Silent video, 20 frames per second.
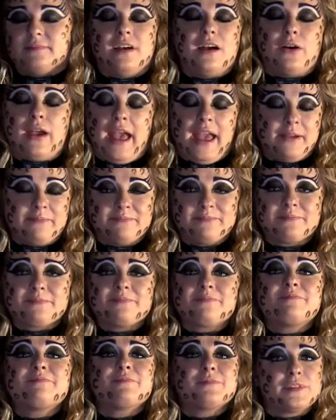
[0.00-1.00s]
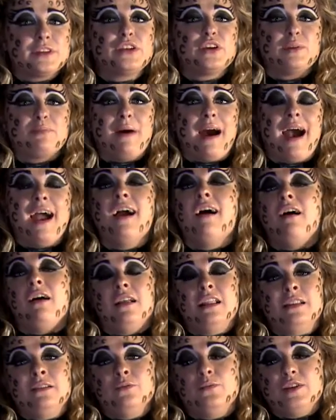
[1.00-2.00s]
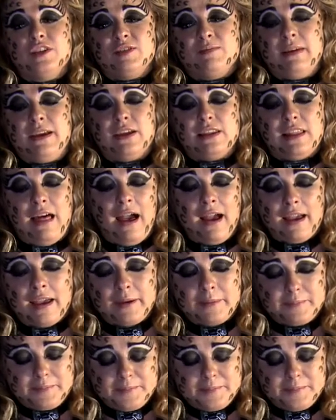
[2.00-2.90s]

Okay. Goodbye, all. Wish me good luck.